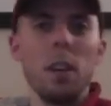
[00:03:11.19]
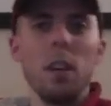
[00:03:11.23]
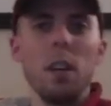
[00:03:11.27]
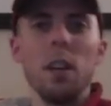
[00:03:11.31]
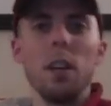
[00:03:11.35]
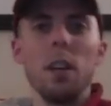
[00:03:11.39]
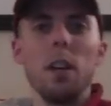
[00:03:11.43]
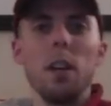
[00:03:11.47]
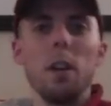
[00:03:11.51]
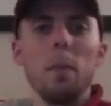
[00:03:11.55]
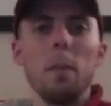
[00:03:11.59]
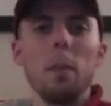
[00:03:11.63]

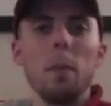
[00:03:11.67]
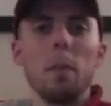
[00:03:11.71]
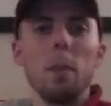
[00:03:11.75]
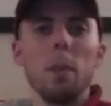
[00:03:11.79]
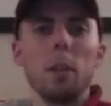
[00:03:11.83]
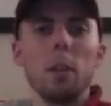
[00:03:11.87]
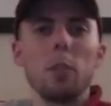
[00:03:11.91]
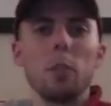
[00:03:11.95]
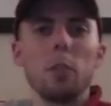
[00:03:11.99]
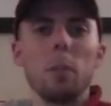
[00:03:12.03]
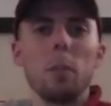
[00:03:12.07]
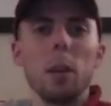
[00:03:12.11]
in the
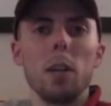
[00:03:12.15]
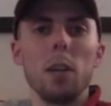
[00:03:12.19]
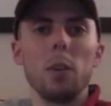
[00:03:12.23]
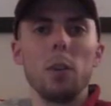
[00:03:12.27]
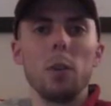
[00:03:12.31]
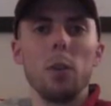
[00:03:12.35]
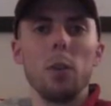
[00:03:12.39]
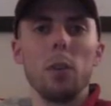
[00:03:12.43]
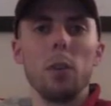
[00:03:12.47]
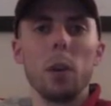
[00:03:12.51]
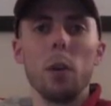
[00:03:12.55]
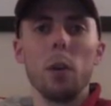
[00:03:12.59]
monster
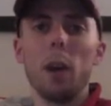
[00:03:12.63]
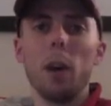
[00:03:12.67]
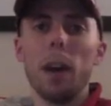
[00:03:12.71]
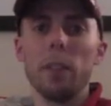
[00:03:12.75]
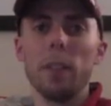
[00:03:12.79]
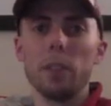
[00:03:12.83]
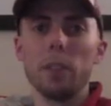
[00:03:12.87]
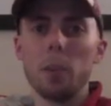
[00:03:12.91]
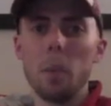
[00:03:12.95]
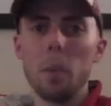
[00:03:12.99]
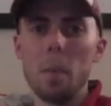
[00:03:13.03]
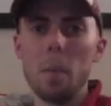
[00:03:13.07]
manual, they will
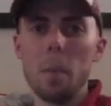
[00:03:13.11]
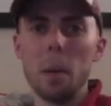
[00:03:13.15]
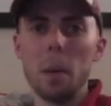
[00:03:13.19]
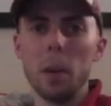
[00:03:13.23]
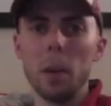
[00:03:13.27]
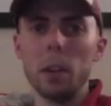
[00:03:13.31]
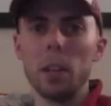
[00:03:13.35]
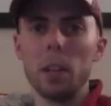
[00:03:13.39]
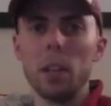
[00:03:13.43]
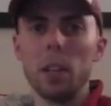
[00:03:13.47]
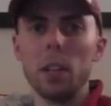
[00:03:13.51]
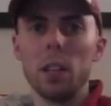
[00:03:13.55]
have some
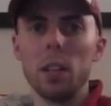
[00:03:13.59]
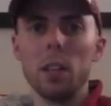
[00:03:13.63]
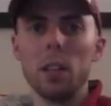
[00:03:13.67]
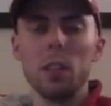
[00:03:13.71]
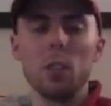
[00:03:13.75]
ability.